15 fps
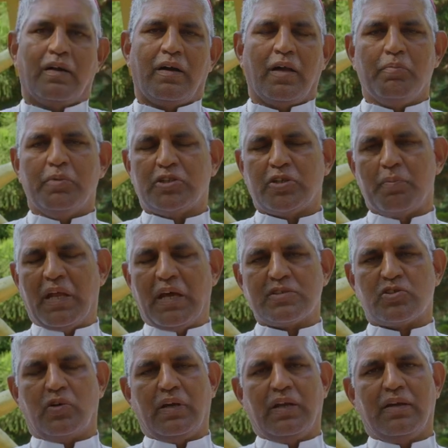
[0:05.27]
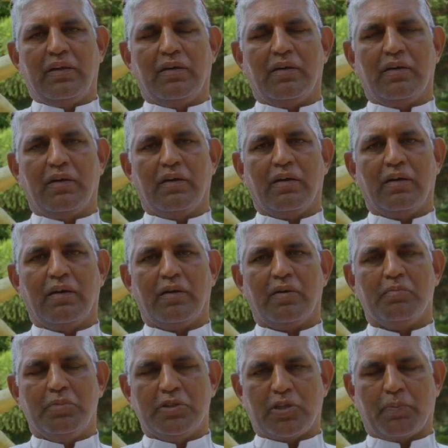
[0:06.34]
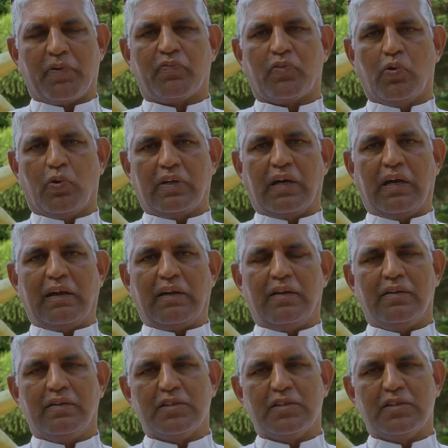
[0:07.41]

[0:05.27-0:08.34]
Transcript: I'm Bishop Nazarene, Bishop of Kottar,